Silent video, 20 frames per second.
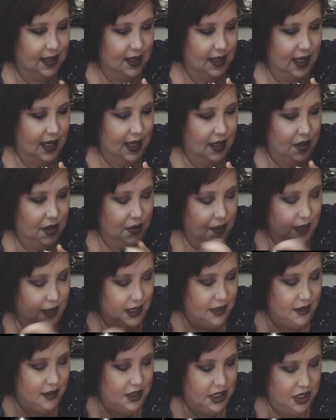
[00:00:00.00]
and the
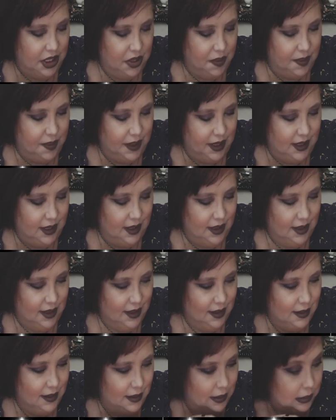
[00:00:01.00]
regular GOP,
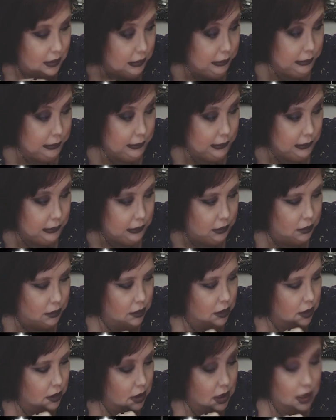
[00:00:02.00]

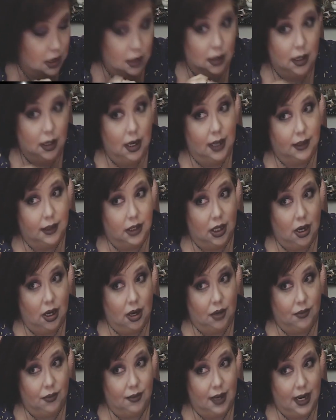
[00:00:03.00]
not the
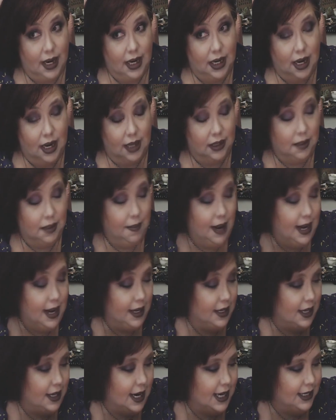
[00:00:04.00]
alt-right, not the
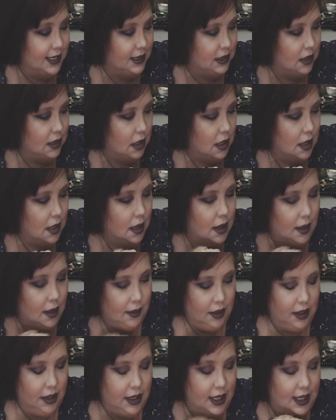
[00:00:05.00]
MAGA guys,
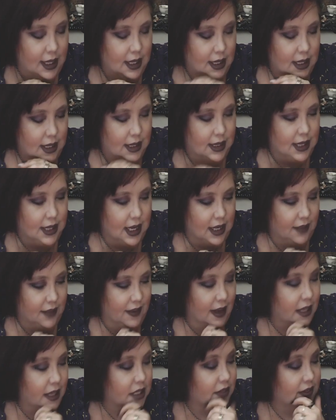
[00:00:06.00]
they're gonna need to take
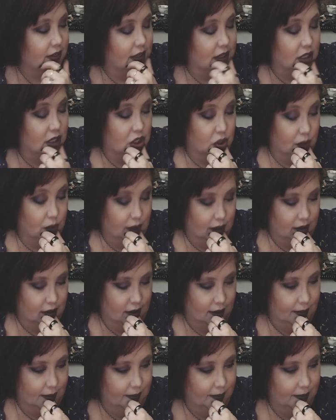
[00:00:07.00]
advantage of the situation.